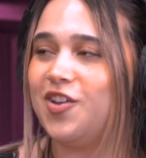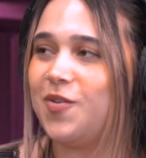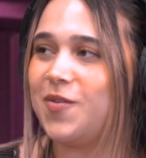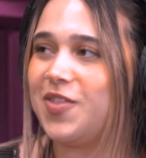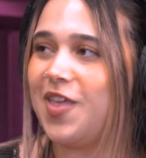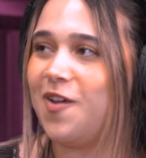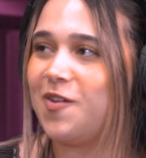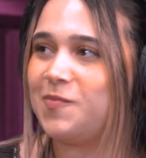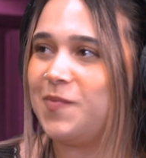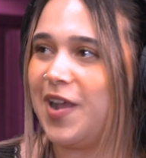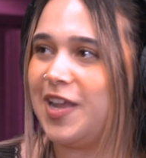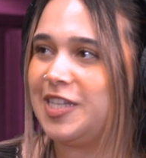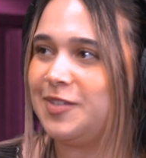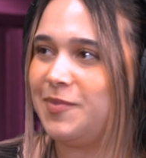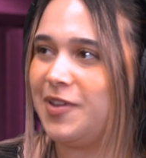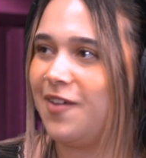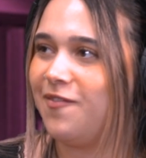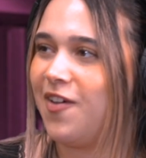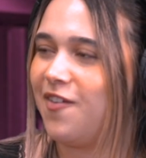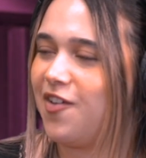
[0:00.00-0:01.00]
know what that reminds
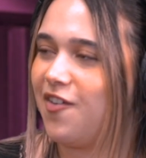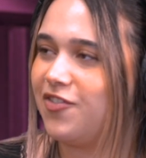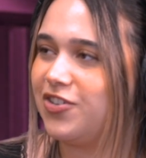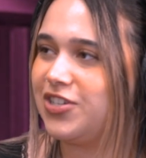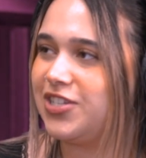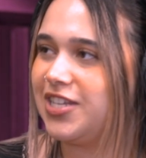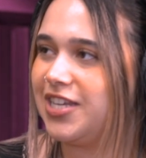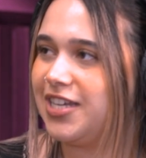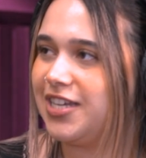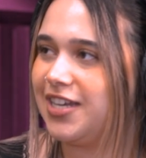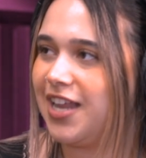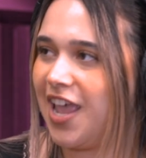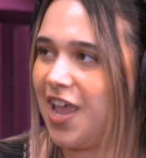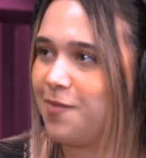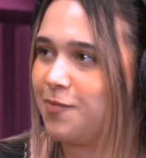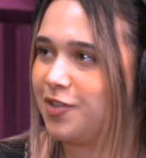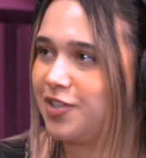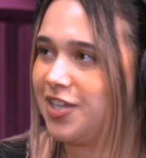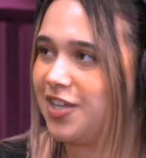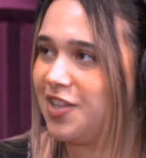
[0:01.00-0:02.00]
me of? Have you ever seen
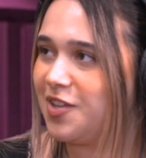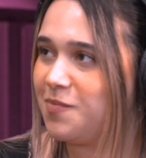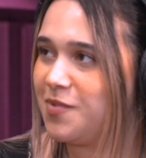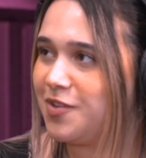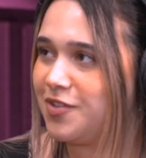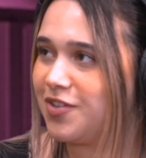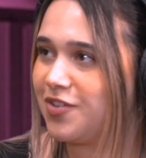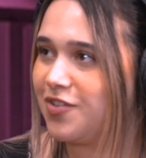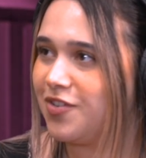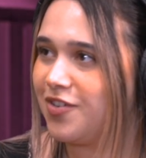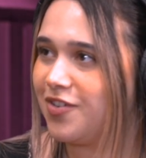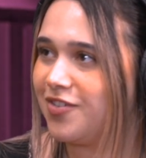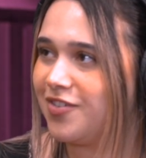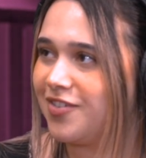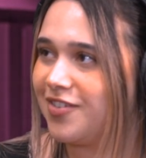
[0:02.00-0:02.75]
Hamilton the musical?